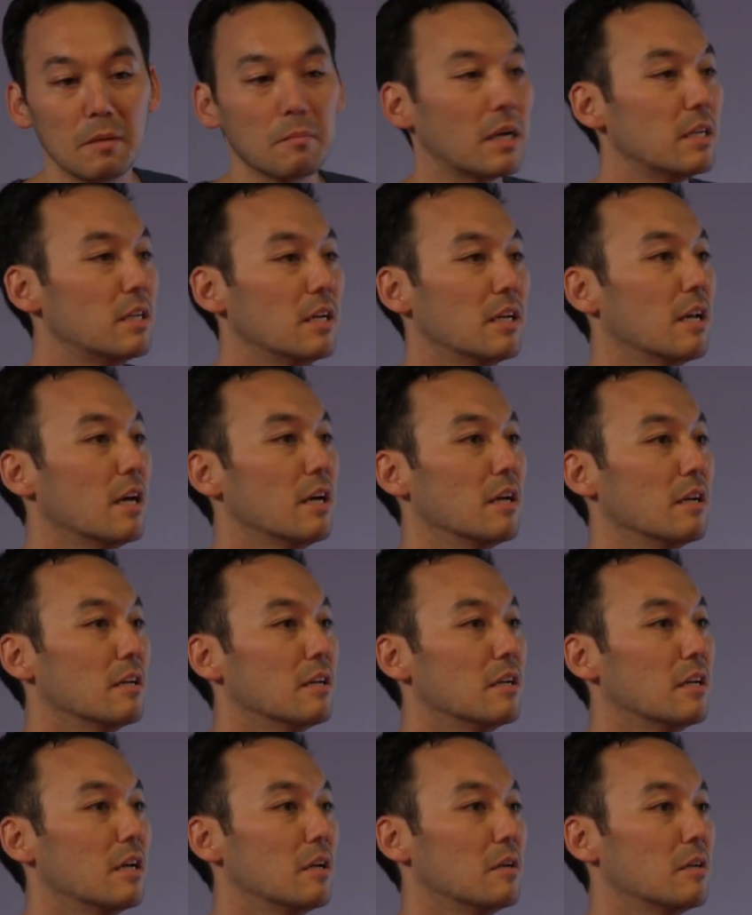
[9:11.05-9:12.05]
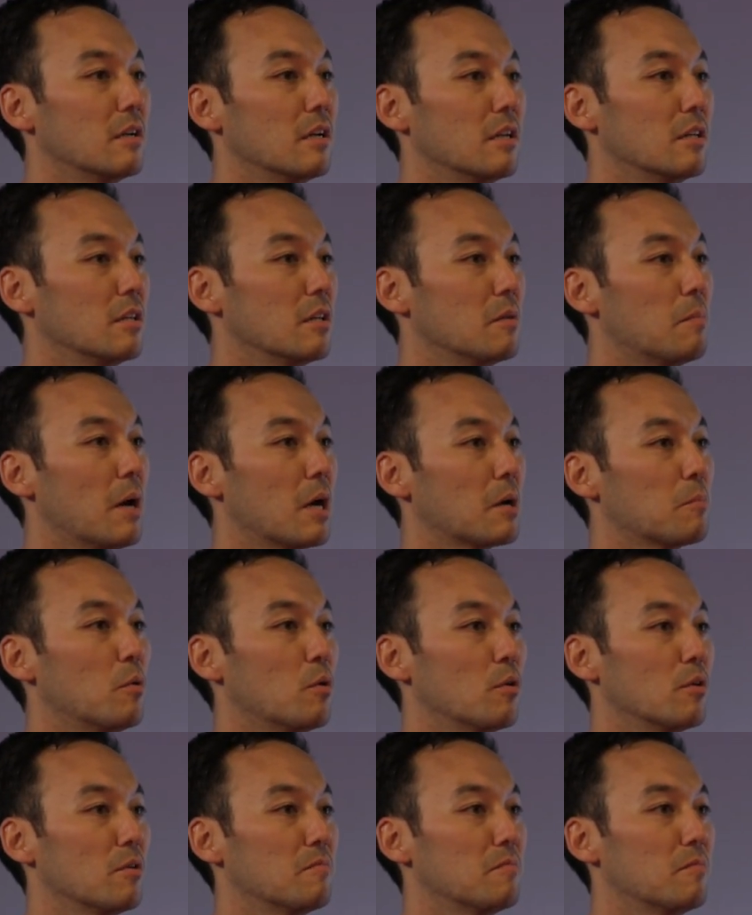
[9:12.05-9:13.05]
in my DNA and, and
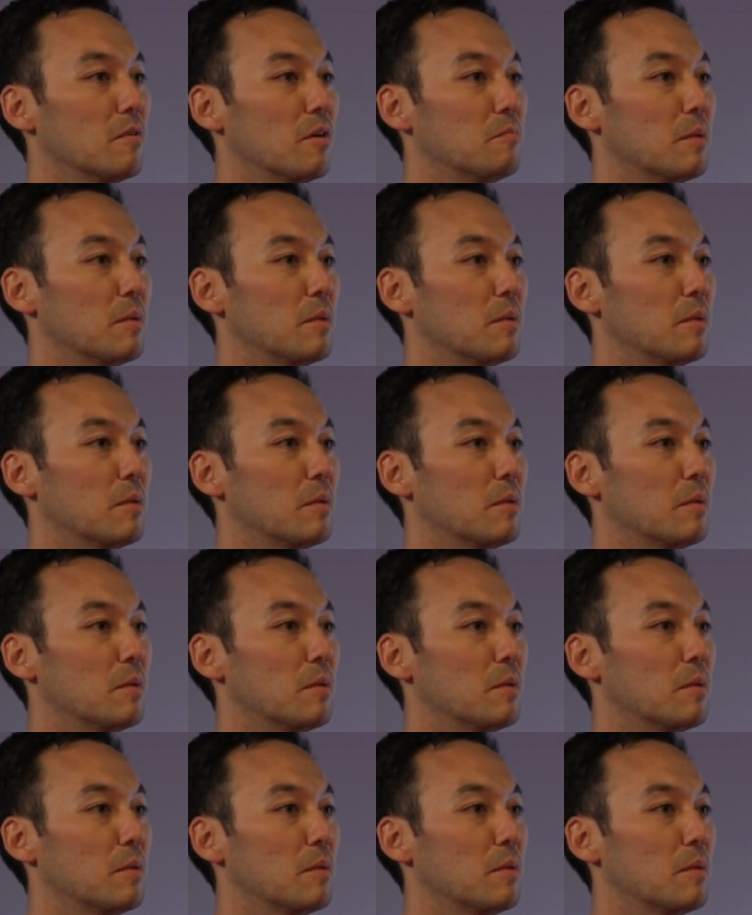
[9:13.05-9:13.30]
backbone of,